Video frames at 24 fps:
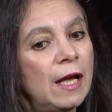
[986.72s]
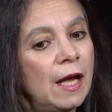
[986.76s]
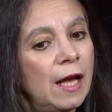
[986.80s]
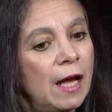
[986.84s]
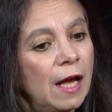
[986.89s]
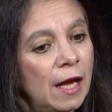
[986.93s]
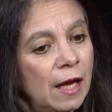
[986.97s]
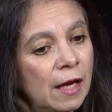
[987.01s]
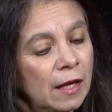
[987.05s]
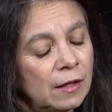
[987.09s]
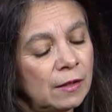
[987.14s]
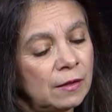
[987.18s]

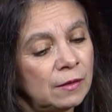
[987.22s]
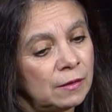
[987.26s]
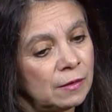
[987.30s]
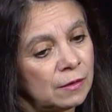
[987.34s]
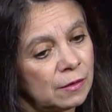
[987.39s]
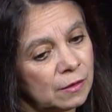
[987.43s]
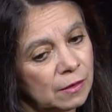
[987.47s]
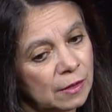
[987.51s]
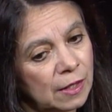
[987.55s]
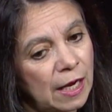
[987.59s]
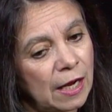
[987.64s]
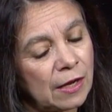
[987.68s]

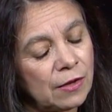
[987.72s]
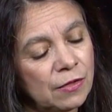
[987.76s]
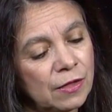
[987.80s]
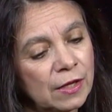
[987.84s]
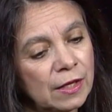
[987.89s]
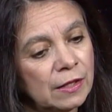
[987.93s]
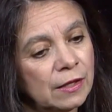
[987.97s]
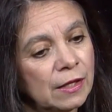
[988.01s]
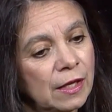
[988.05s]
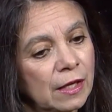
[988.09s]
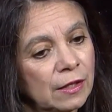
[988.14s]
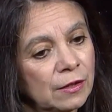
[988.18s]
And I
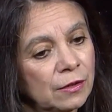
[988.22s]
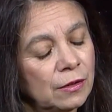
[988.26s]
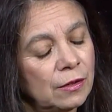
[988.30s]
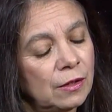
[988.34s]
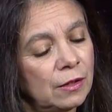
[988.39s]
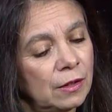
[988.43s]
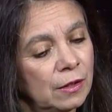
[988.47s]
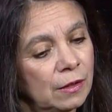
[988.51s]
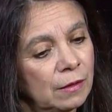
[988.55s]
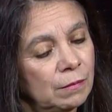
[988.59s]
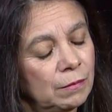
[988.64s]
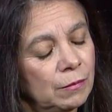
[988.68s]
think that
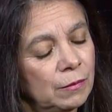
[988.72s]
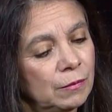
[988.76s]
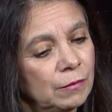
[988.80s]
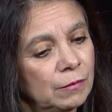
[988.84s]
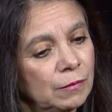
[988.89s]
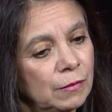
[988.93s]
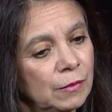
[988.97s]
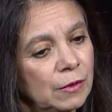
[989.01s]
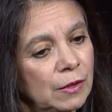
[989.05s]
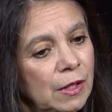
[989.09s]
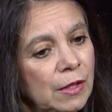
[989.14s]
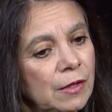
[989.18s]

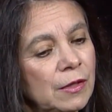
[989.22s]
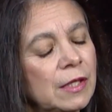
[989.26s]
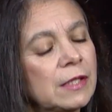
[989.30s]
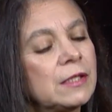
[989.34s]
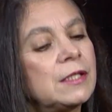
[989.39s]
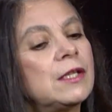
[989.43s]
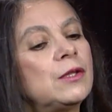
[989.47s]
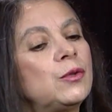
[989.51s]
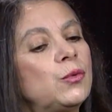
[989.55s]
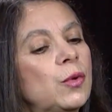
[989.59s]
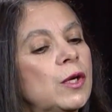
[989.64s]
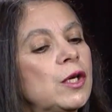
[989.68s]
the
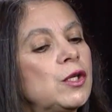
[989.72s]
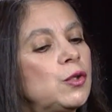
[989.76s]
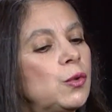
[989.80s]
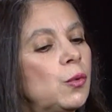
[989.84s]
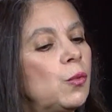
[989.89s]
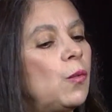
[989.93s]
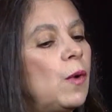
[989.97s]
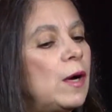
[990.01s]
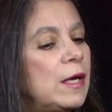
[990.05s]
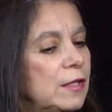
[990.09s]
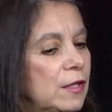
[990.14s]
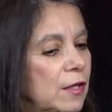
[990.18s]
situation
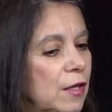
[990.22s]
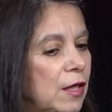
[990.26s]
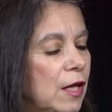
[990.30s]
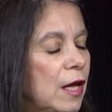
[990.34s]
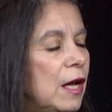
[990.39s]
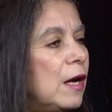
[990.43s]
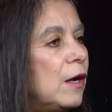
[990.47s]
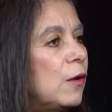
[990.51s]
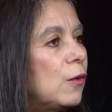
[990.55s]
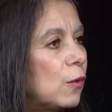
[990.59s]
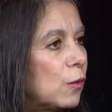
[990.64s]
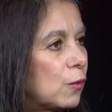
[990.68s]
was
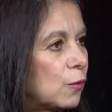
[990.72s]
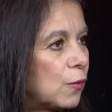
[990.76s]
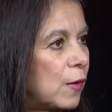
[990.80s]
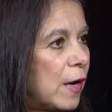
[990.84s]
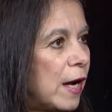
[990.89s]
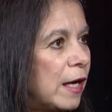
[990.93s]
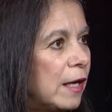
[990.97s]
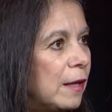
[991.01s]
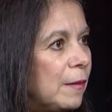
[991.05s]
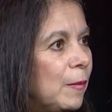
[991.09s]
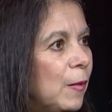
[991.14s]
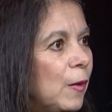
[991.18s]
there
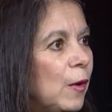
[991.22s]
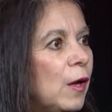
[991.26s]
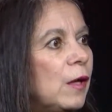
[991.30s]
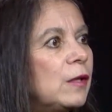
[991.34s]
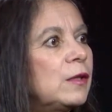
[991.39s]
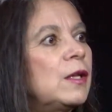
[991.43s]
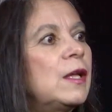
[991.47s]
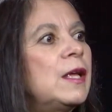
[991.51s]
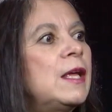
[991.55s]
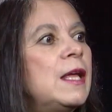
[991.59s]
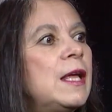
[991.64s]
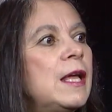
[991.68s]
already, but
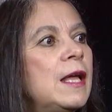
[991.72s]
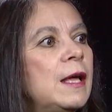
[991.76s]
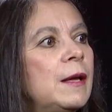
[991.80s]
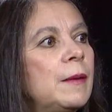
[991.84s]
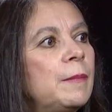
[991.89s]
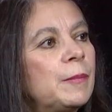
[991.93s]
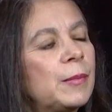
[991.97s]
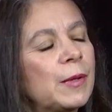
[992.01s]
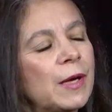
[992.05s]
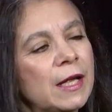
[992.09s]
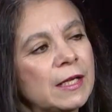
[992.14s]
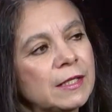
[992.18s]

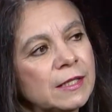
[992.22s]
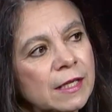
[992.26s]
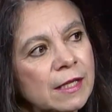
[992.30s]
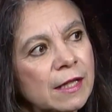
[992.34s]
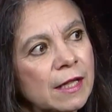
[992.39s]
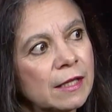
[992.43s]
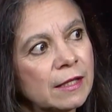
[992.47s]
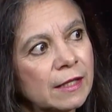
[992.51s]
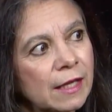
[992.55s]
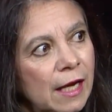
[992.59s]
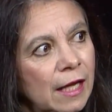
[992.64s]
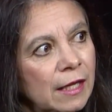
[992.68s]

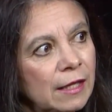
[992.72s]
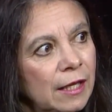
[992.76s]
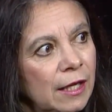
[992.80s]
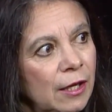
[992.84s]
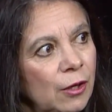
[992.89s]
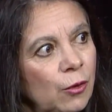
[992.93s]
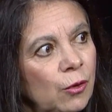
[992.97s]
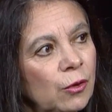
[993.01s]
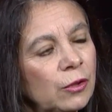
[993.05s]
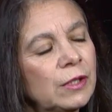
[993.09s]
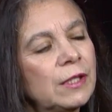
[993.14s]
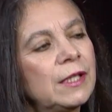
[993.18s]
President
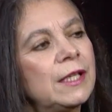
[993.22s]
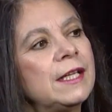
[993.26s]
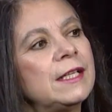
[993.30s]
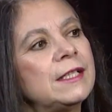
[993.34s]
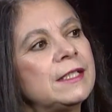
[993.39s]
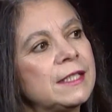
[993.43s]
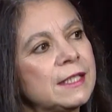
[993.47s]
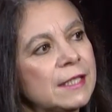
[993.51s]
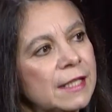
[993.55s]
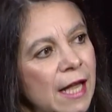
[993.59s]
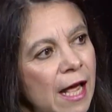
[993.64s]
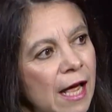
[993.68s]
Calderon
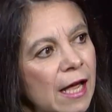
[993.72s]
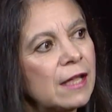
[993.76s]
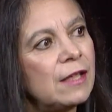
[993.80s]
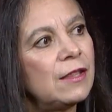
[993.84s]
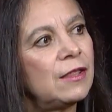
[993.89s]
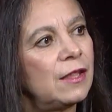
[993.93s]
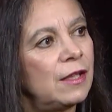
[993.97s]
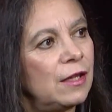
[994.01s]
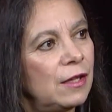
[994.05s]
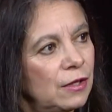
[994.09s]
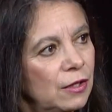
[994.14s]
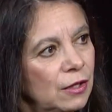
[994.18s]

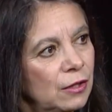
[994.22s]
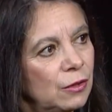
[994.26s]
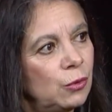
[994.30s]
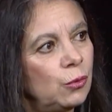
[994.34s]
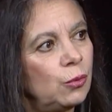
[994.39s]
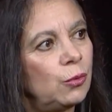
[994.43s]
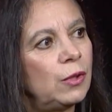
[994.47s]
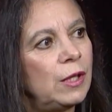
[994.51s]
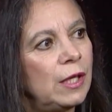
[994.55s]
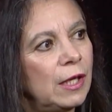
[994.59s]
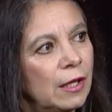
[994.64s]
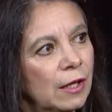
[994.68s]
decided to
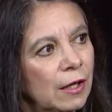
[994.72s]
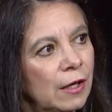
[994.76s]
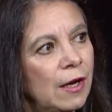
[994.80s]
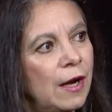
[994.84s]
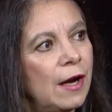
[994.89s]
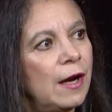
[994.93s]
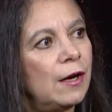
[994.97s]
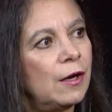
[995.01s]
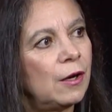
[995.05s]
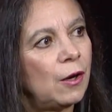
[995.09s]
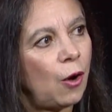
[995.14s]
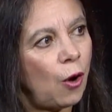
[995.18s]

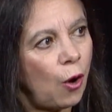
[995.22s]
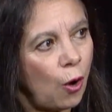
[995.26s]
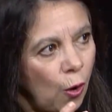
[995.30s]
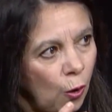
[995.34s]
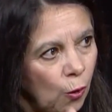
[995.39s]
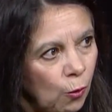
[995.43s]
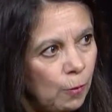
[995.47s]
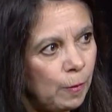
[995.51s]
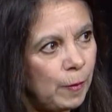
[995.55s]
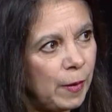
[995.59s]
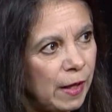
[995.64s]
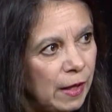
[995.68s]
declare
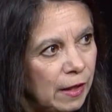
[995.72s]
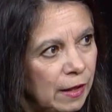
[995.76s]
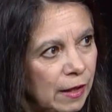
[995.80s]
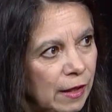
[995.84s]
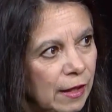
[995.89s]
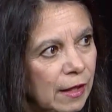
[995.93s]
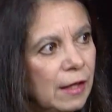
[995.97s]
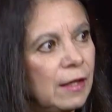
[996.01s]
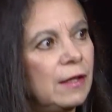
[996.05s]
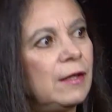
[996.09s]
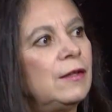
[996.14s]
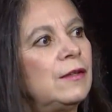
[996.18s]

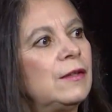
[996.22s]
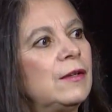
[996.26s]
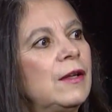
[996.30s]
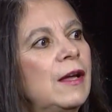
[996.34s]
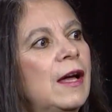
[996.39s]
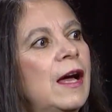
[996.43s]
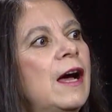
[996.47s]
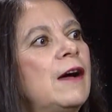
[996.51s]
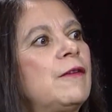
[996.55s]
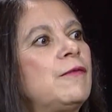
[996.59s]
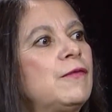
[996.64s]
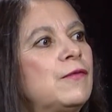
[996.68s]
openly
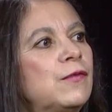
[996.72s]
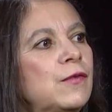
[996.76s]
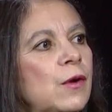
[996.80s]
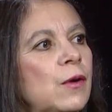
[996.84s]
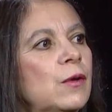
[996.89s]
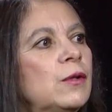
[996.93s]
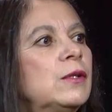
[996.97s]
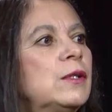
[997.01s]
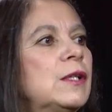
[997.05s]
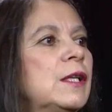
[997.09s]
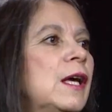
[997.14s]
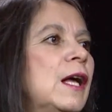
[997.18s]
a
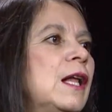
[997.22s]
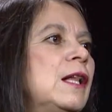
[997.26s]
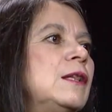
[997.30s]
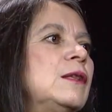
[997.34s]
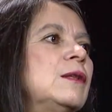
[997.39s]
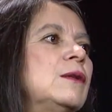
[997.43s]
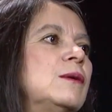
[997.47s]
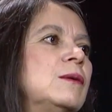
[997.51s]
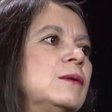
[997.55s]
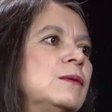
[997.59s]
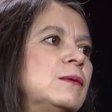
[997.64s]
frontal